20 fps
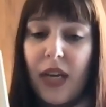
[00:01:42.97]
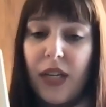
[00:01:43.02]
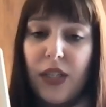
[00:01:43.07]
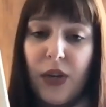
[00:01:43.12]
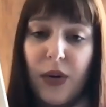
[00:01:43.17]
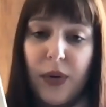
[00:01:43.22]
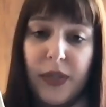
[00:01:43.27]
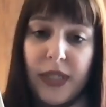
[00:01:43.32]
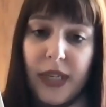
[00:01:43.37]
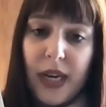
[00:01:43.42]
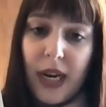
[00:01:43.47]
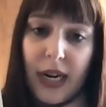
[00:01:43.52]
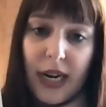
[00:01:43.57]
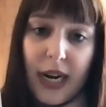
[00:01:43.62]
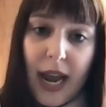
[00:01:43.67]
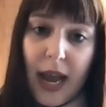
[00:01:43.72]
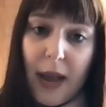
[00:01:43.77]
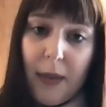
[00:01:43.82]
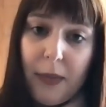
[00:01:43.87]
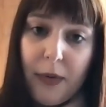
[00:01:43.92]
So it's not
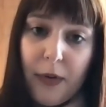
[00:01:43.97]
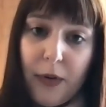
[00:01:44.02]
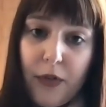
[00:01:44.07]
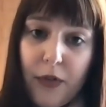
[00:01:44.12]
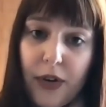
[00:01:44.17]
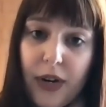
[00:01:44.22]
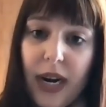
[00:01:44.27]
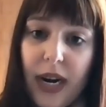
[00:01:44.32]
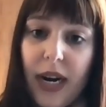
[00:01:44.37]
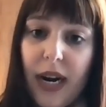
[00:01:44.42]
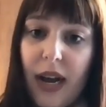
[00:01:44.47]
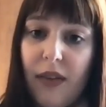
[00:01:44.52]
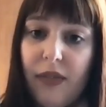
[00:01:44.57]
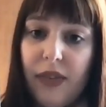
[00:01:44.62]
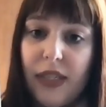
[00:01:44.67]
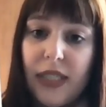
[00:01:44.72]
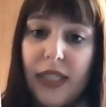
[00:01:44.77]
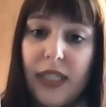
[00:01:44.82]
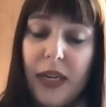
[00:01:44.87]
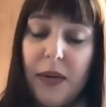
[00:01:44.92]
going to happen overnight,
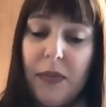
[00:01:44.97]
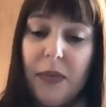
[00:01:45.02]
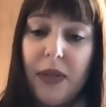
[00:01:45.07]
obviously,